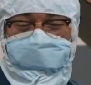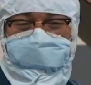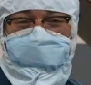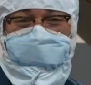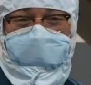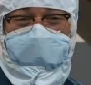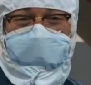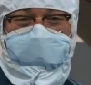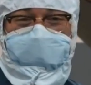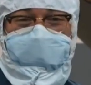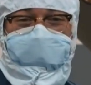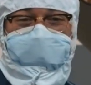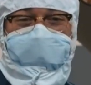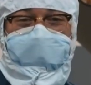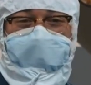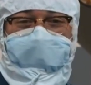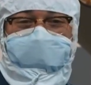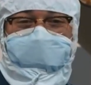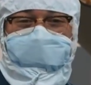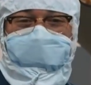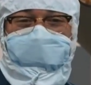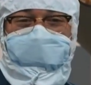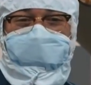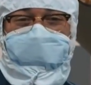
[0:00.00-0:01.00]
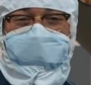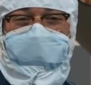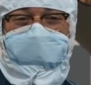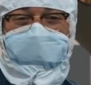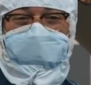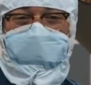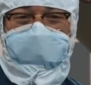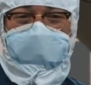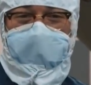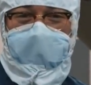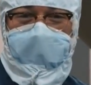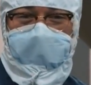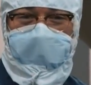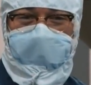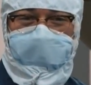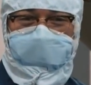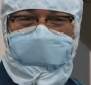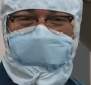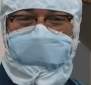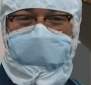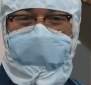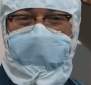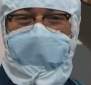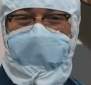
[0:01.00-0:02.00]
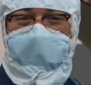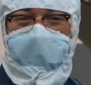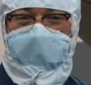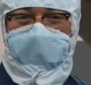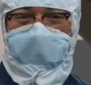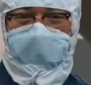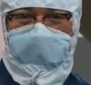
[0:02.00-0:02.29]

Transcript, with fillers: net worth that's under review right now. His